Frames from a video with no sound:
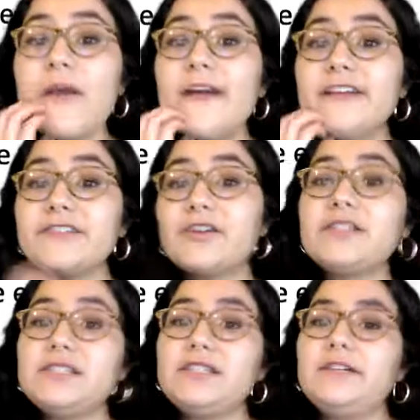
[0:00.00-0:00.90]

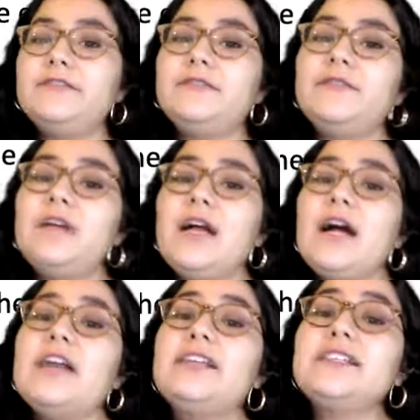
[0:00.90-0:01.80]
Exhaustive.
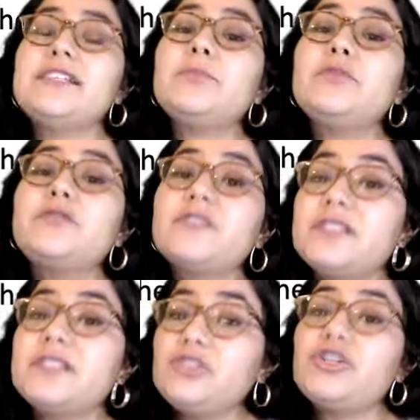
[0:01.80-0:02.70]
An example for
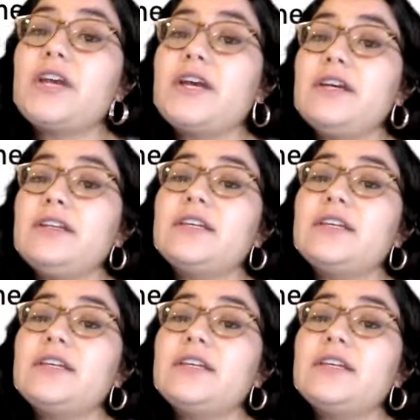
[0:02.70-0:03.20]
CJ